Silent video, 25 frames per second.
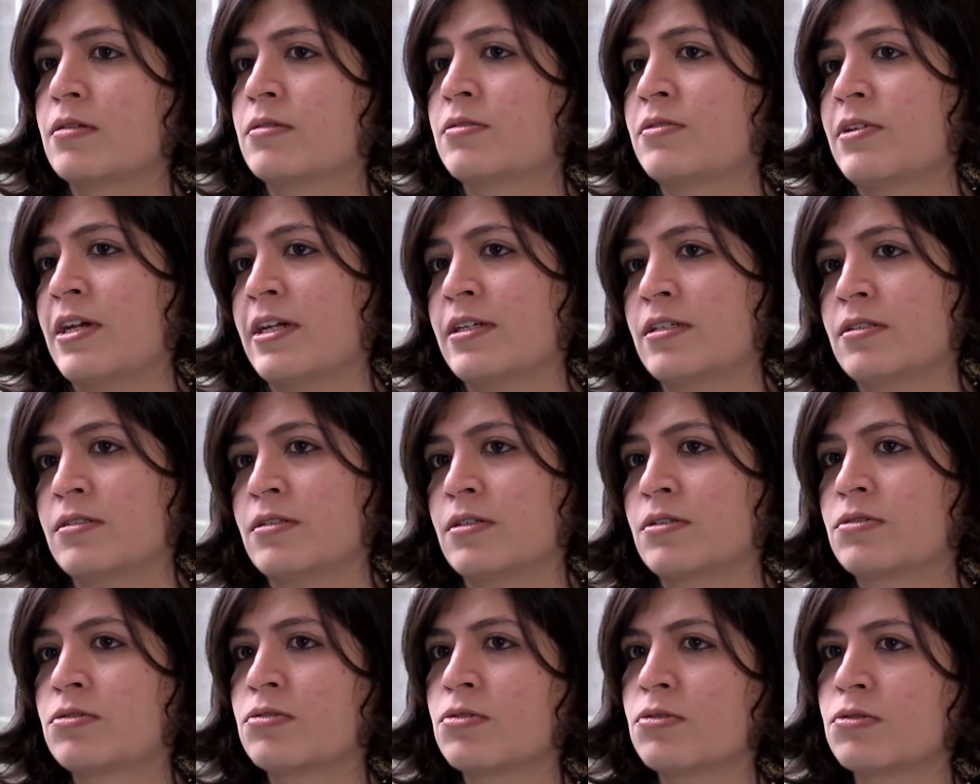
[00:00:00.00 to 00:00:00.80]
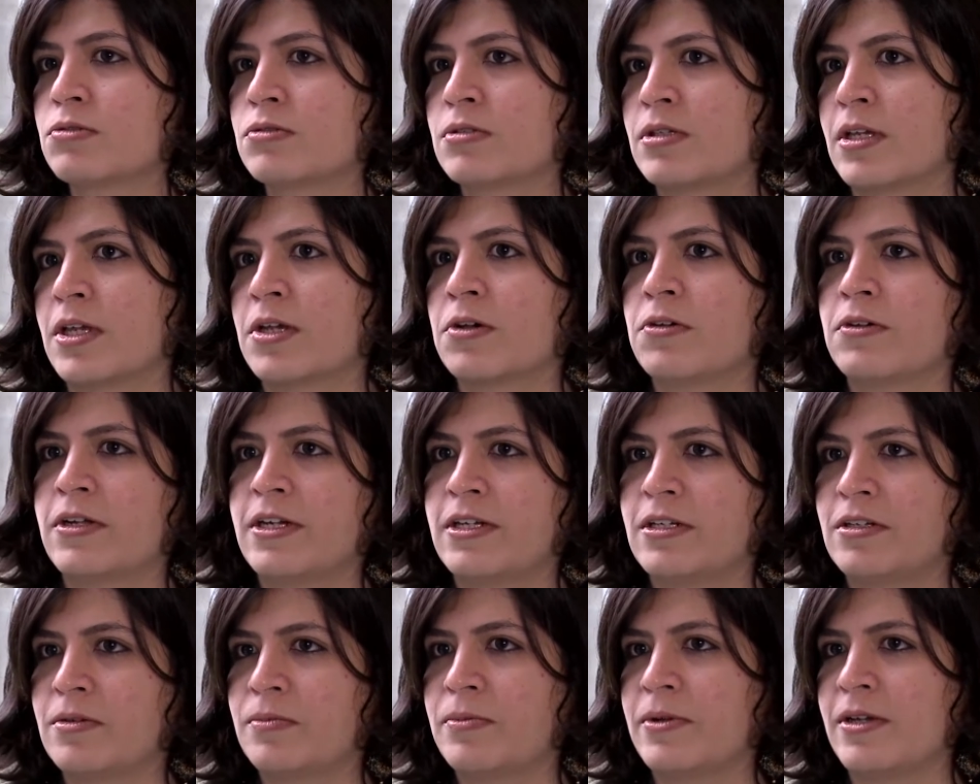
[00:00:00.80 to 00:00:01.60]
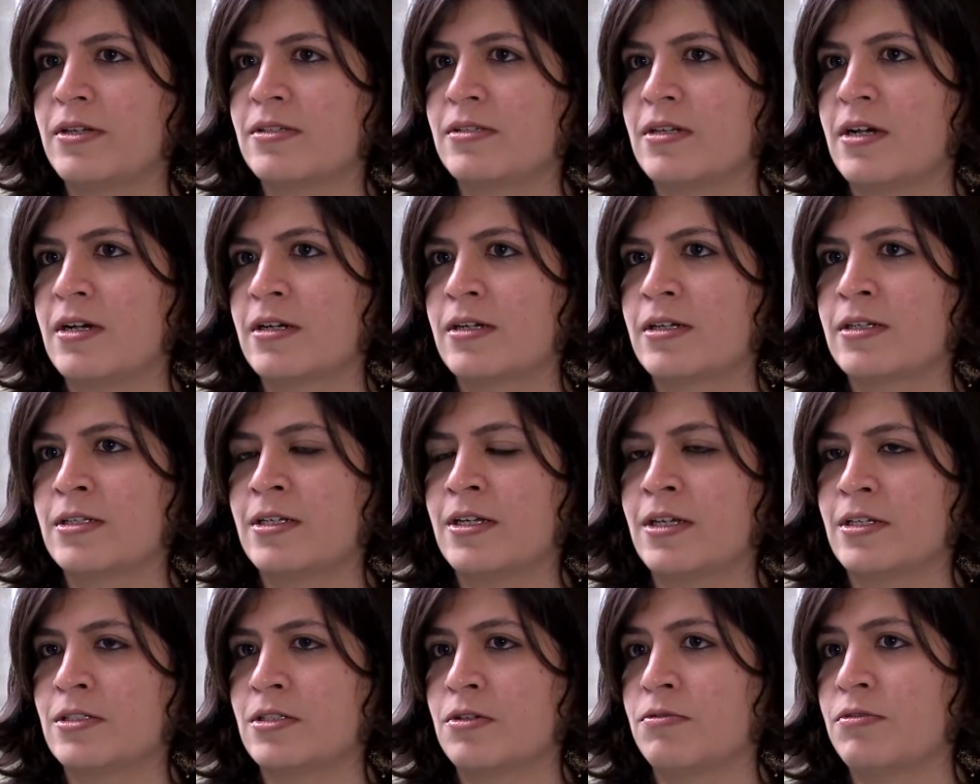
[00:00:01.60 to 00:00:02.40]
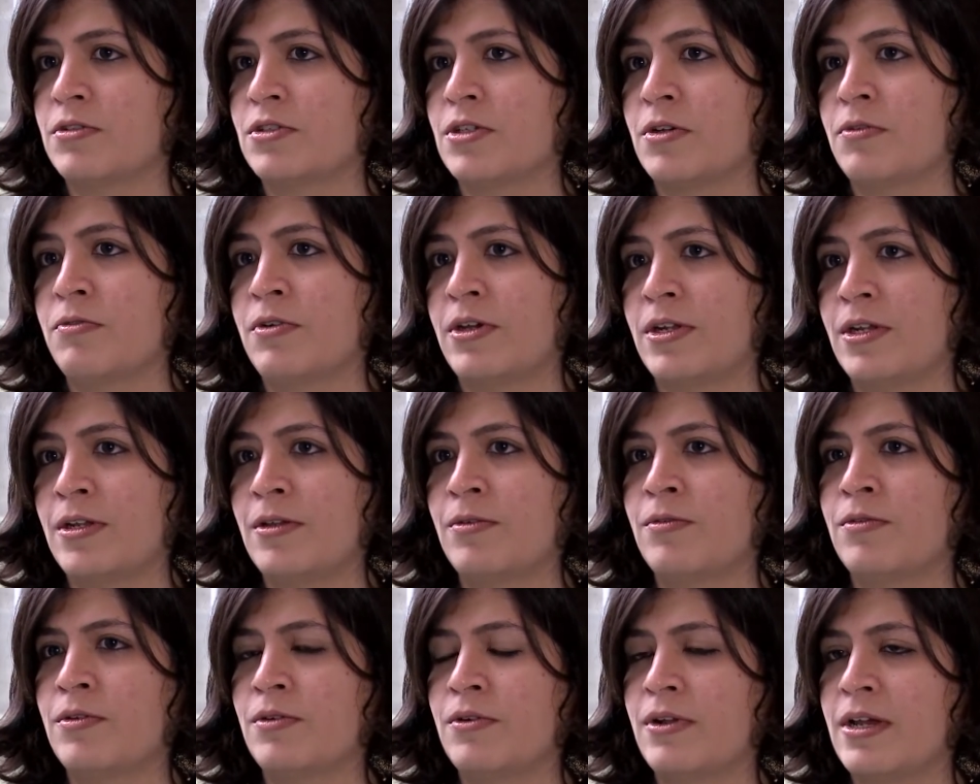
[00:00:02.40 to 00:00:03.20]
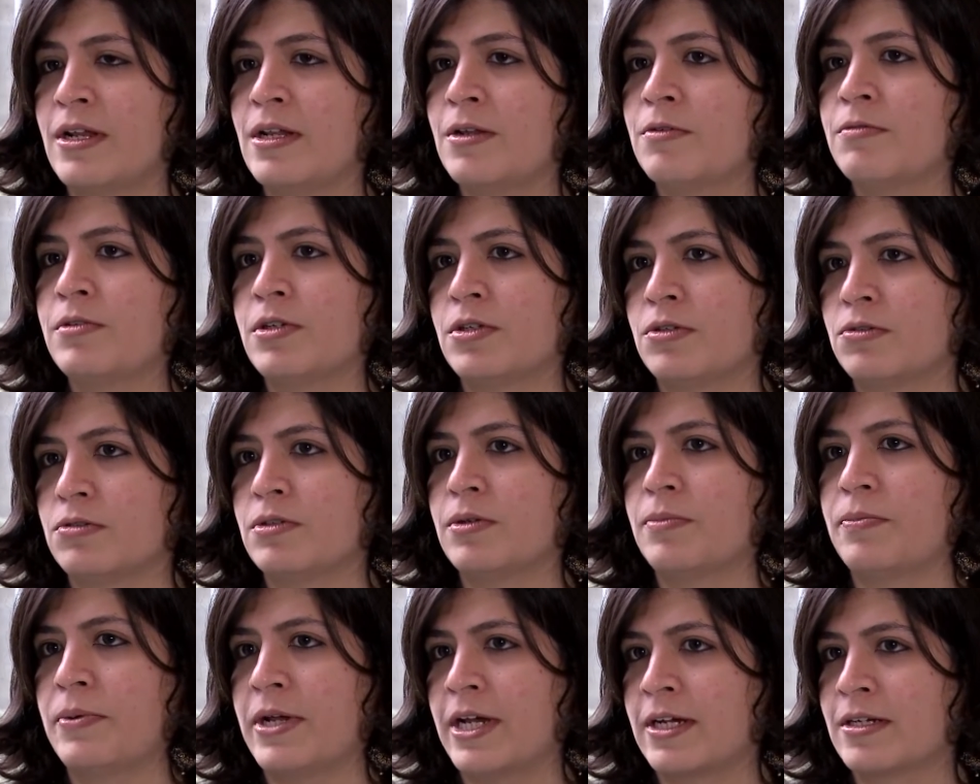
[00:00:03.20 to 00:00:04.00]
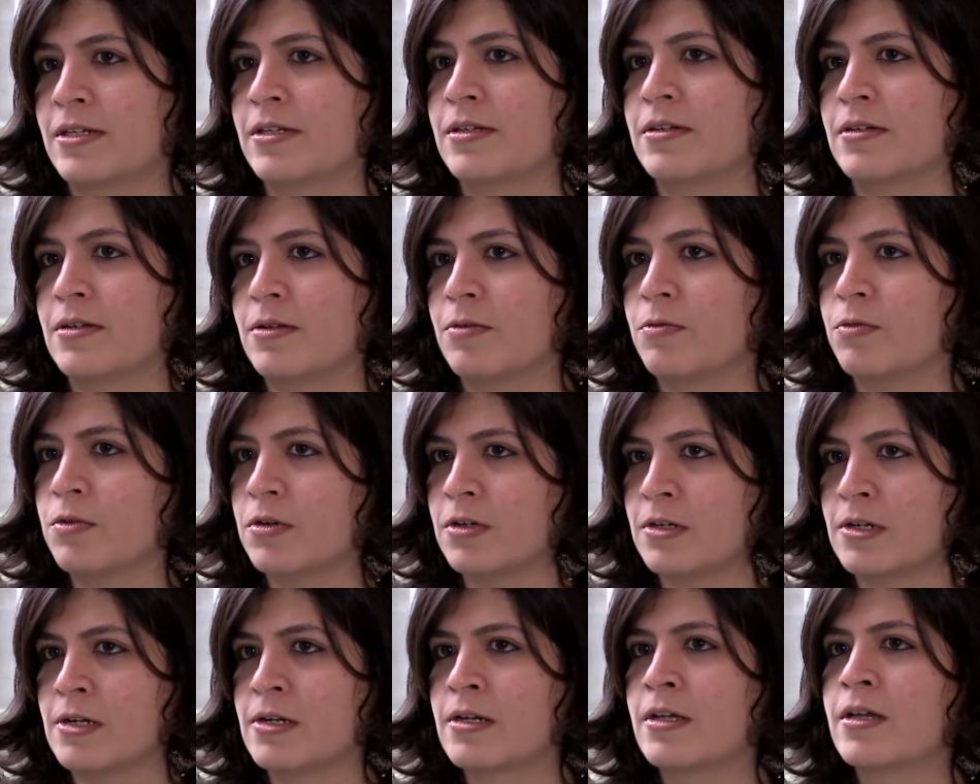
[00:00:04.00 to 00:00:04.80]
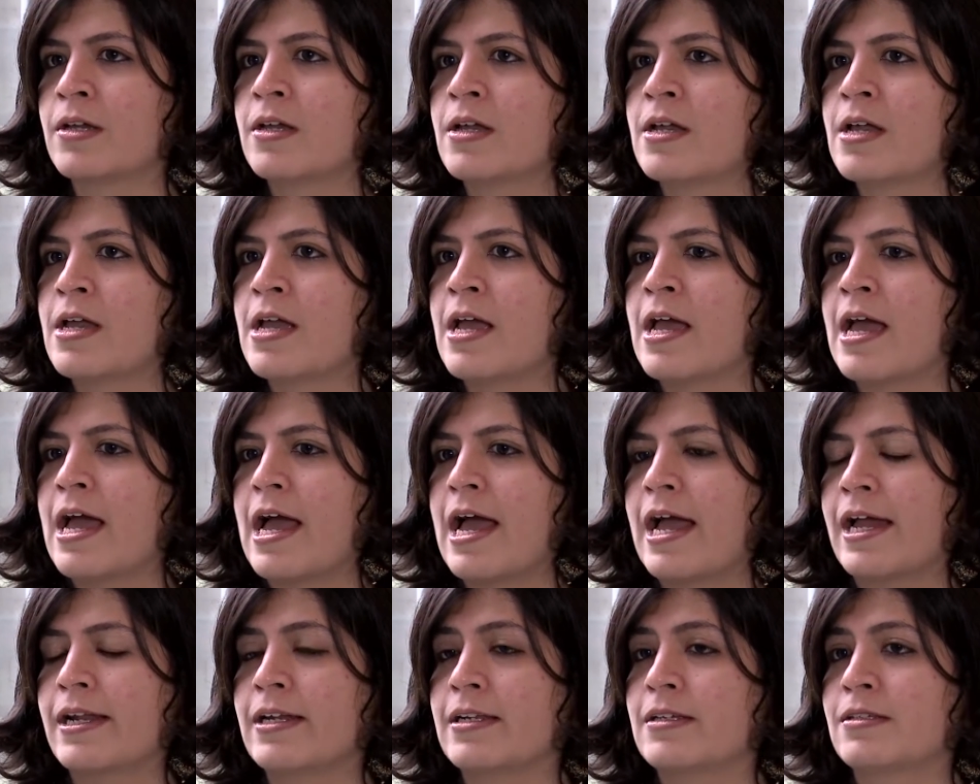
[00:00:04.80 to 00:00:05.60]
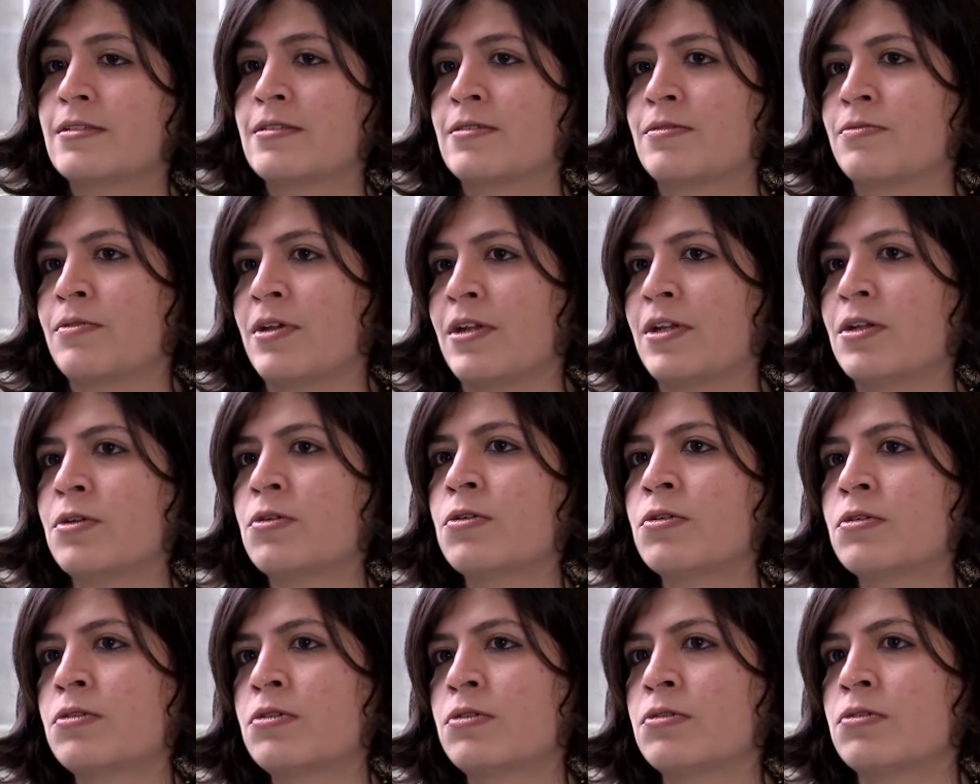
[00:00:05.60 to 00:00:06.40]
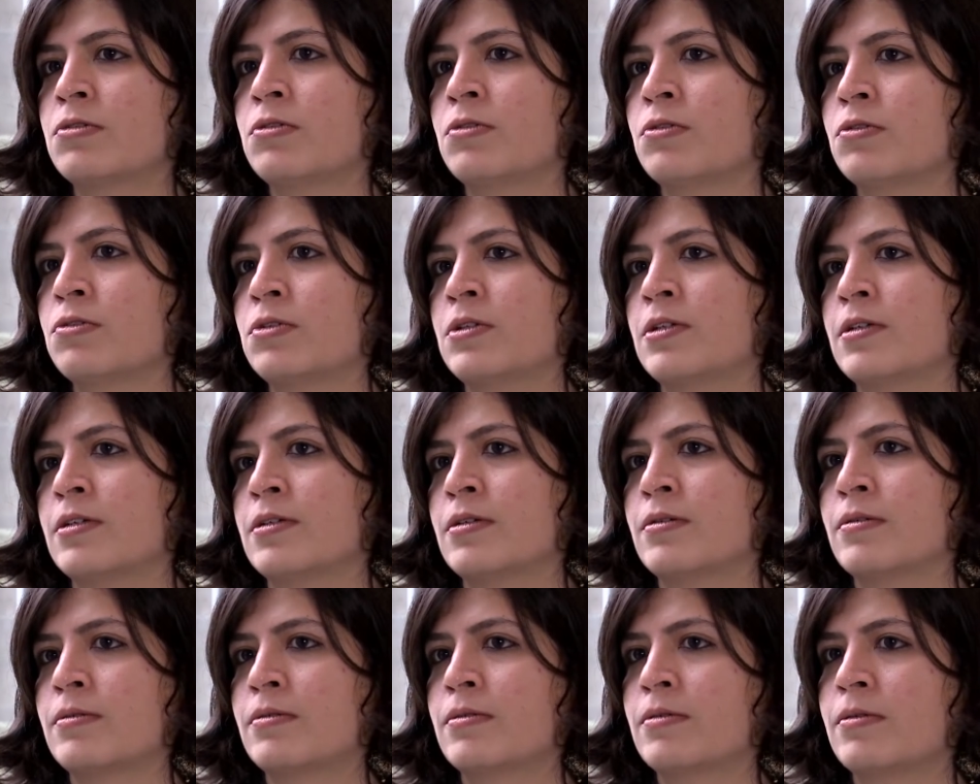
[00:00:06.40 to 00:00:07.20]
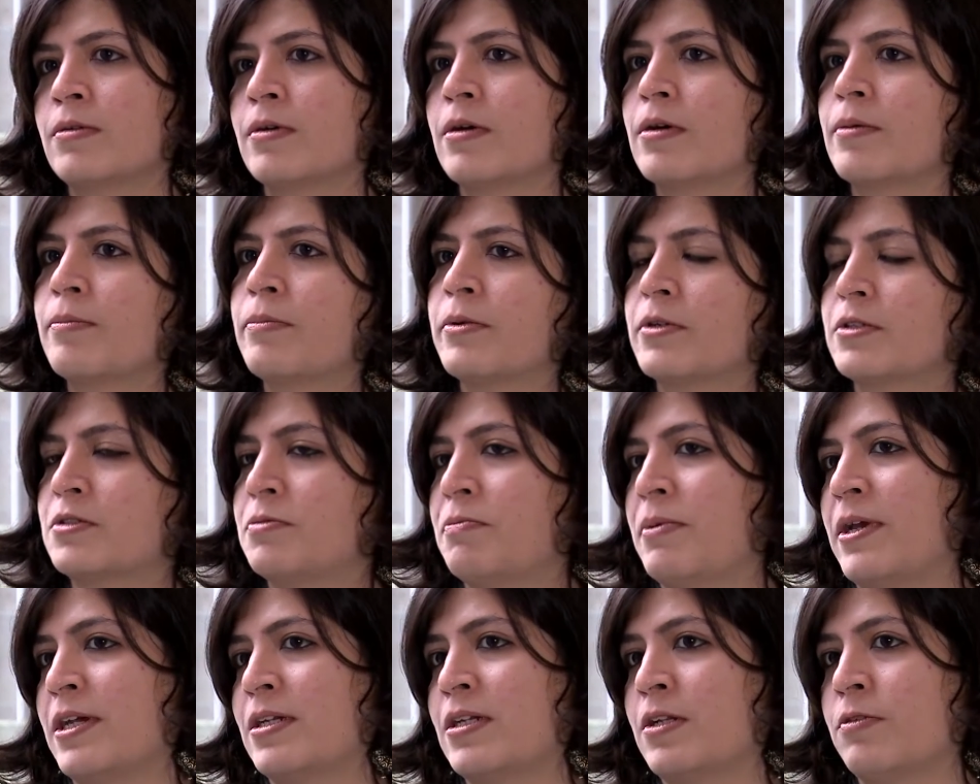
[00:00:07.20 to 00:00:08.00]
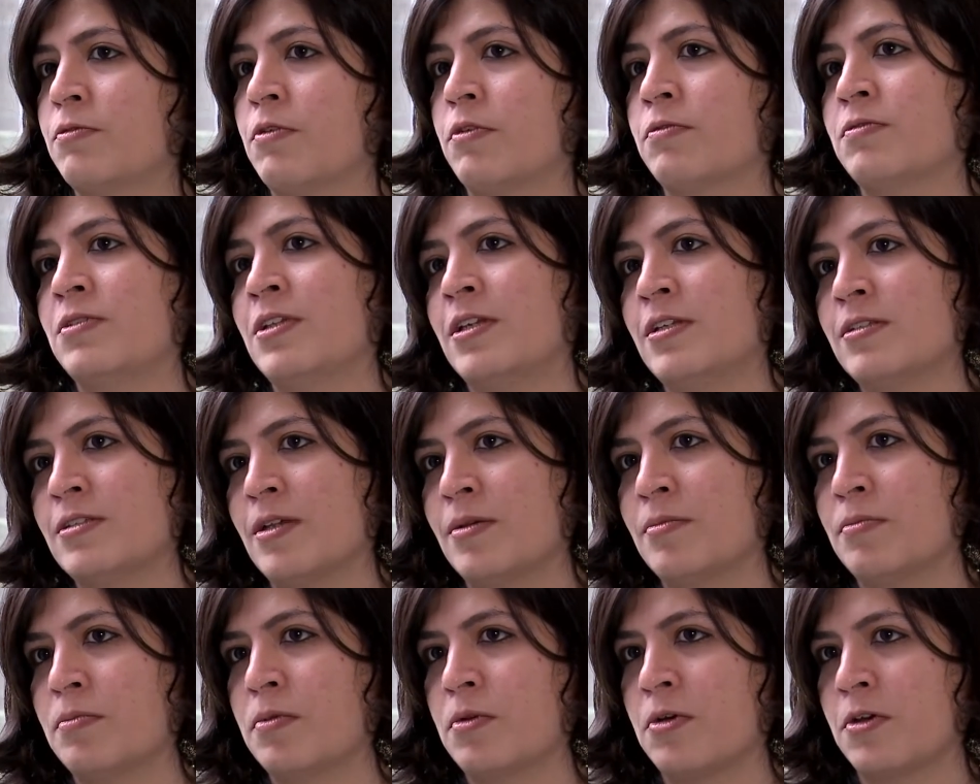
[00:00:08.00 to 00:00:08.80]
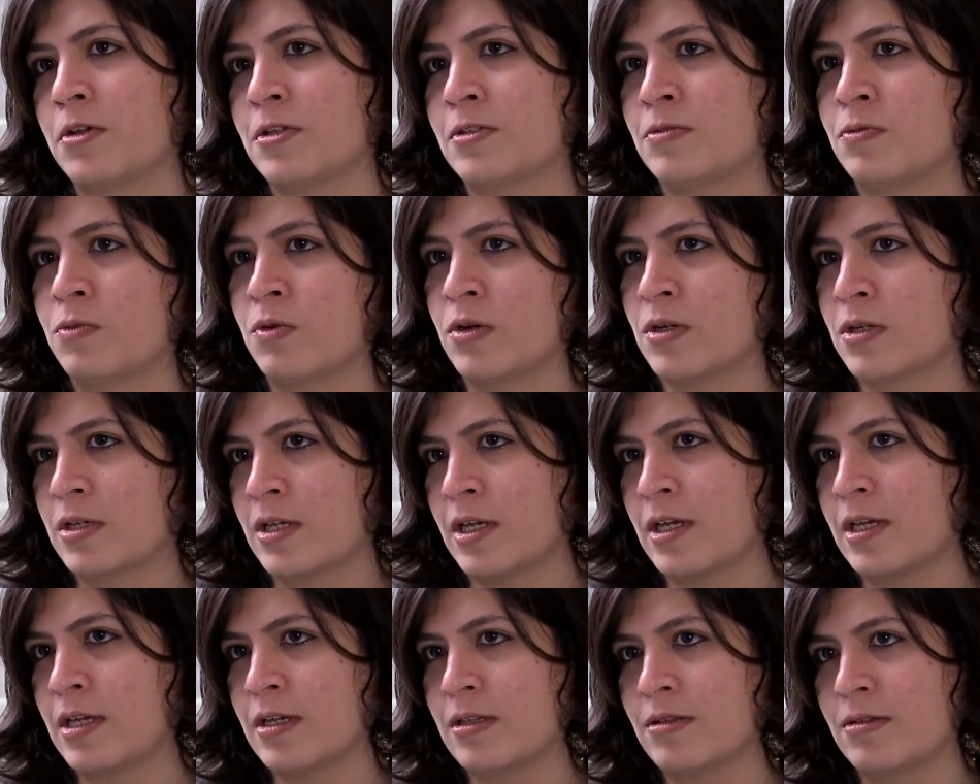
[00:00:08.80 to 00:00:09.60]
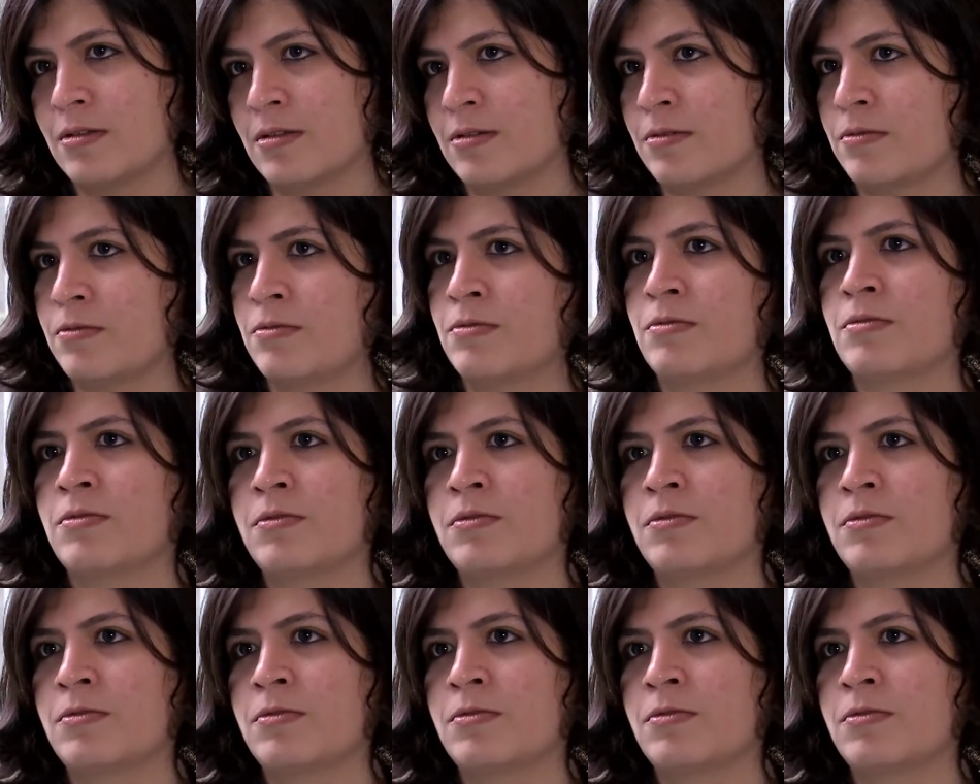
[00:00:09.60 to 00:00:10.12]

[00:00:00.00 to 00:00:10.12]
strategic sourcing or enterprise architecture, which are very relevant to the practical world and it's very good to know the perspective of these employees working in the